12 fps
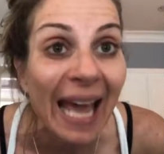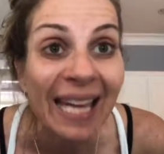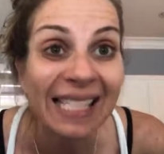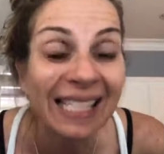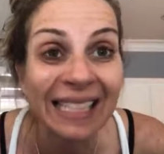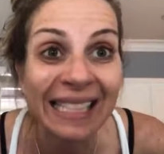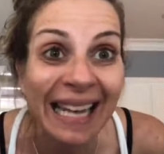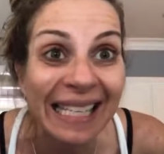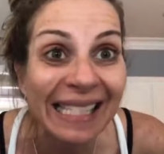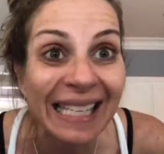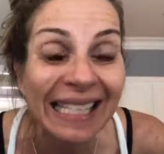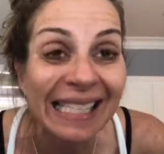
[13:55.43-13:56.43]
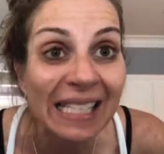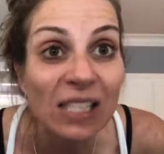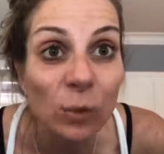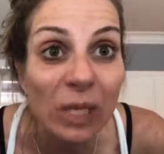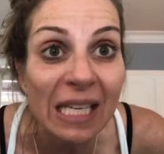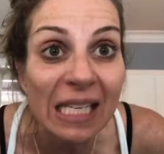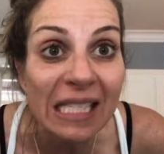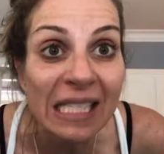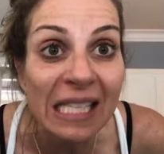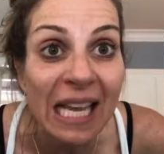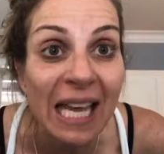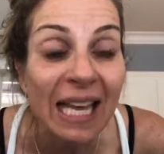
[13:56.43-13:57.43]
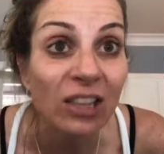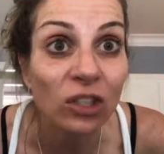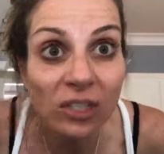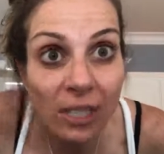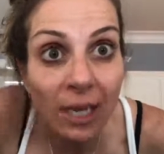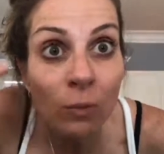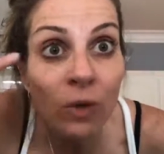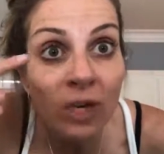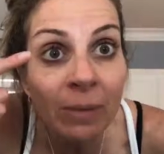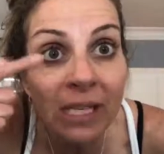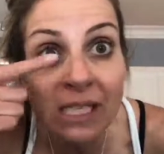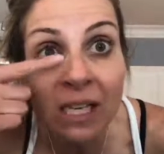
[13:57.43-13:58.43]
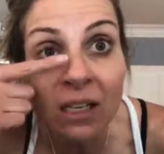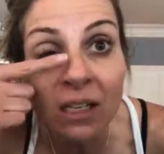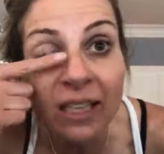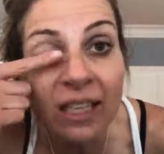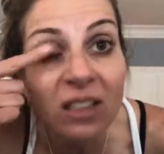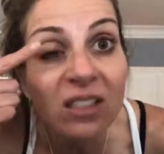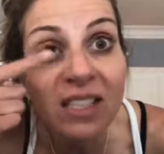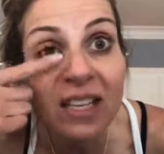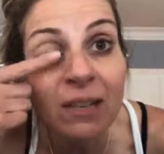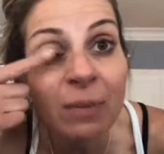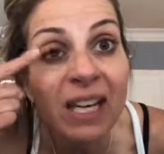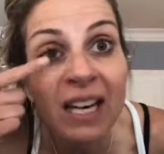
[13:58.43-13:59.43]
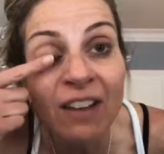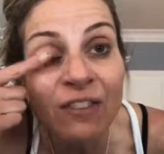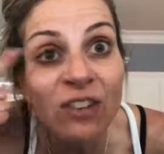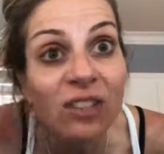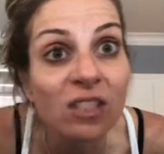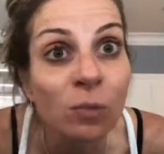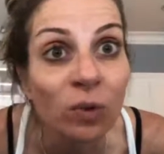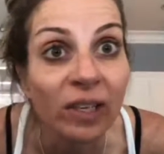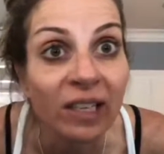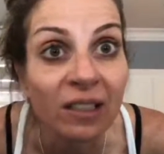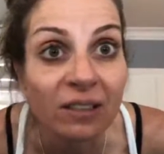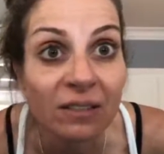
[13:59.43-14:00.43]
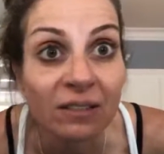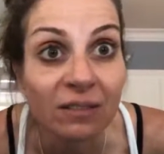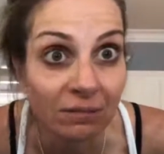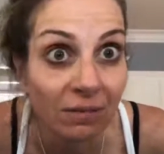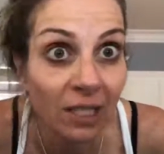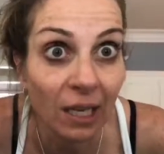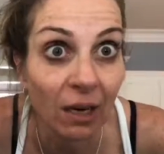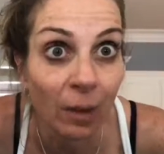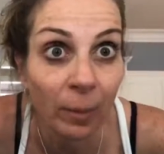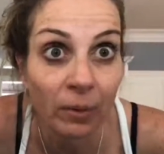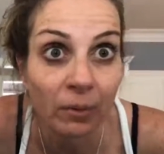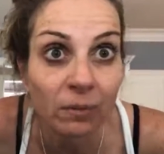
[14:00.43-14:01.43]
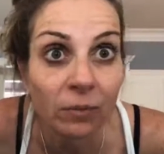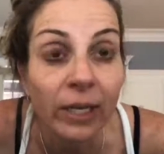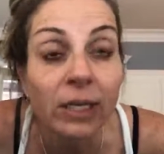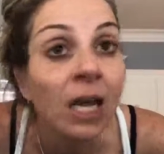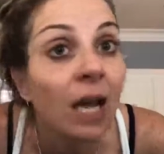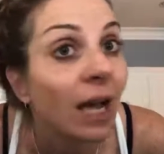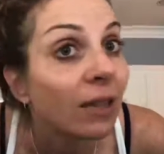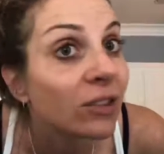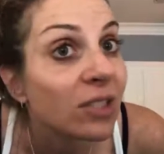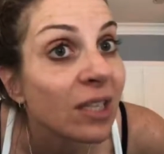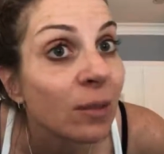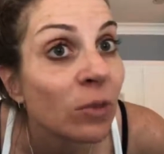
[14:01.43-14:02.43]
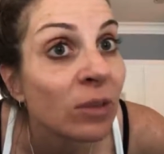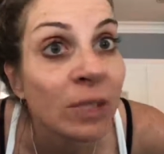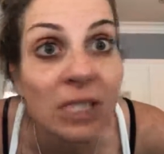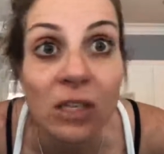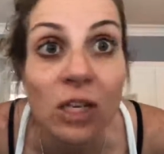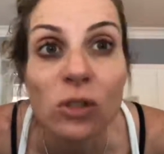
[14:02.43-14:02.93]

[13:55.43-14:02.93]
And it's gonna last like 6 weeks. And it looks like I'm wearing mascara. Like, it looks like I made an effort this morning to get up, right? It looks like I'm wearing mascara.